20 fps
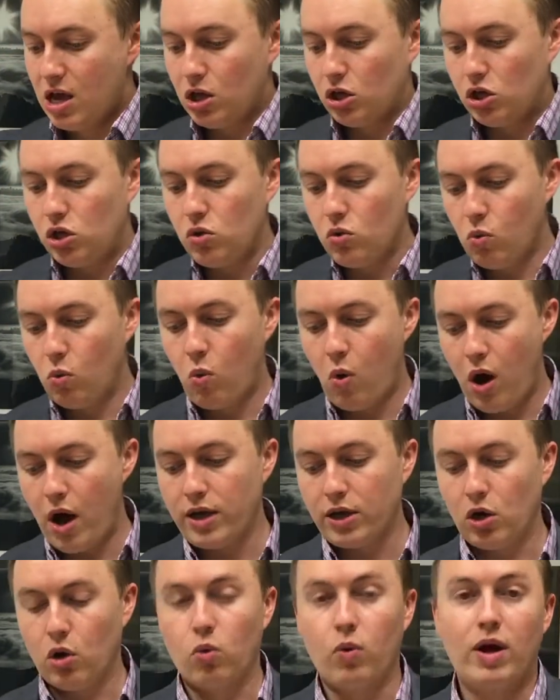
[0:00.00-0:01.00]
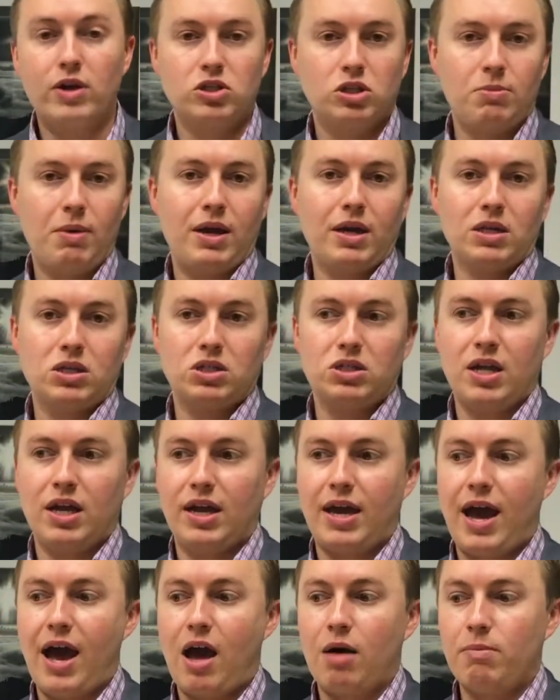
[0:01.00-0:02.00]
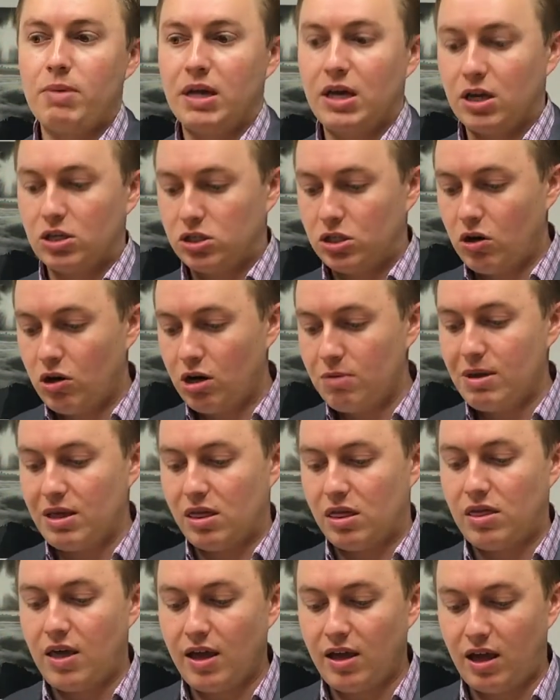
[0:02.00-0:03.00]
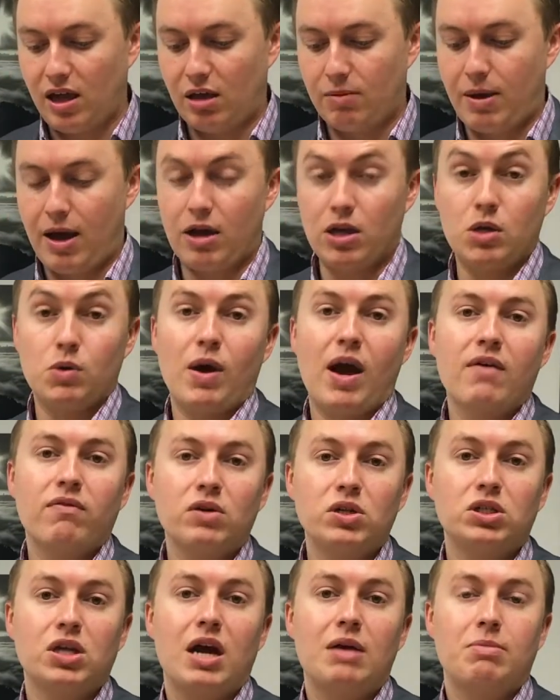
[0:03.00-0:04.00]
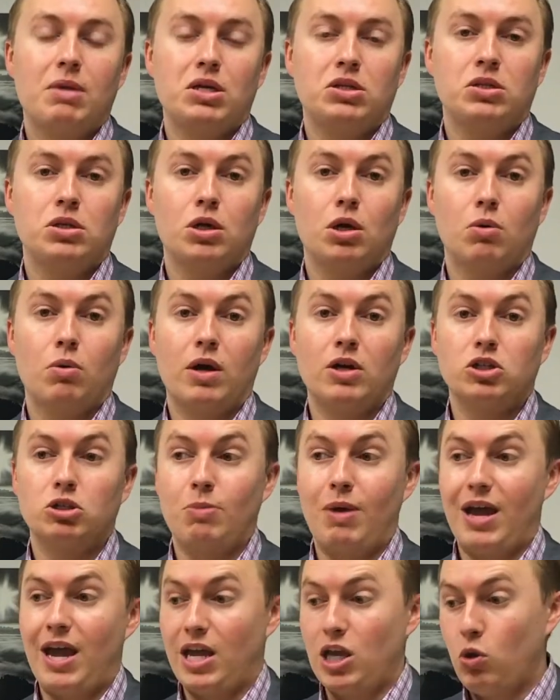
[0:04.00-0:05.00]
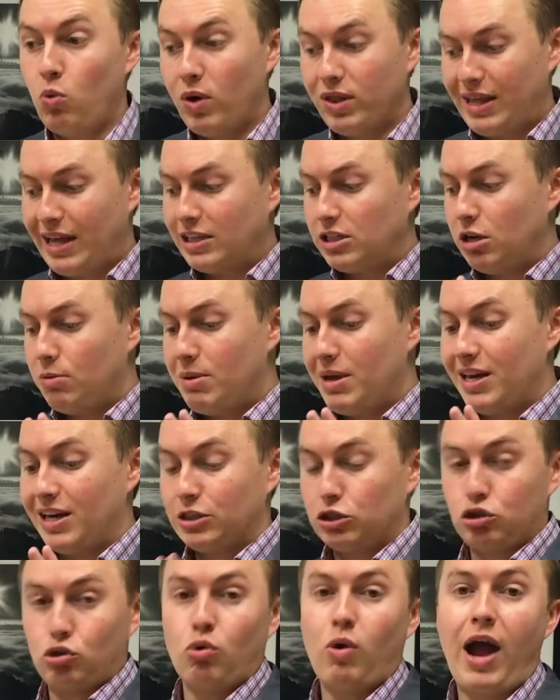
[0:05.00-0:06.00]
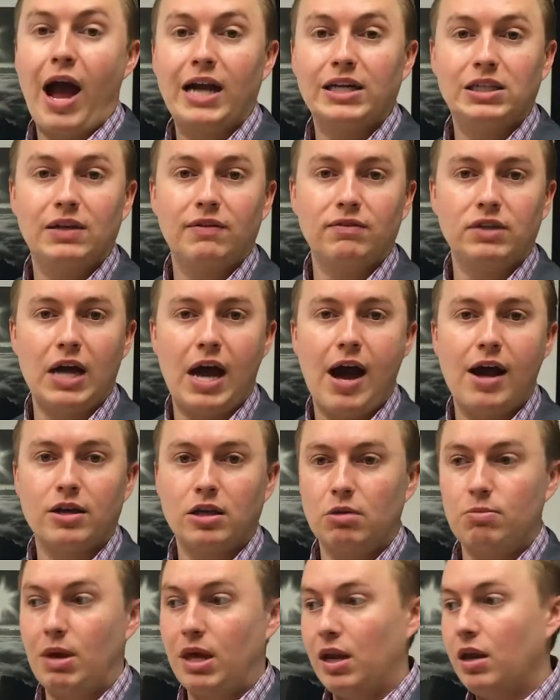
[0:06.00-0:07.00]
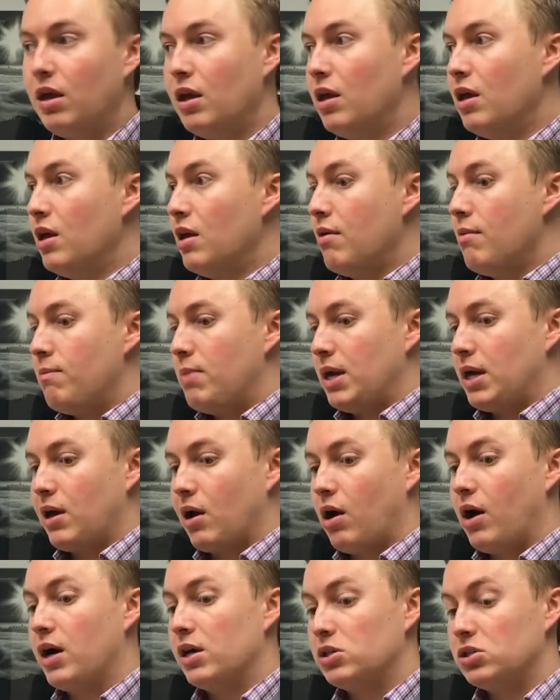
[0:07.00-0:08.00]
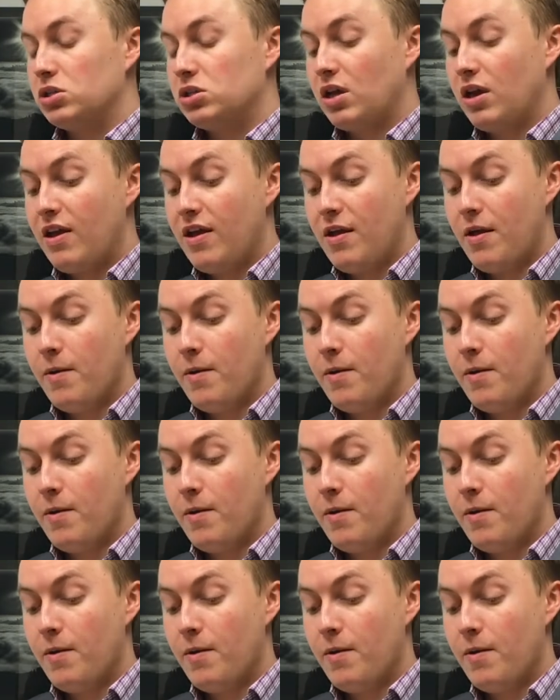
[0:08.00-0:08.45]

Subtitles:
You want your resume to stick out because they're going to be thinking about you every time they see your resume. And you want that to be an attractive document, because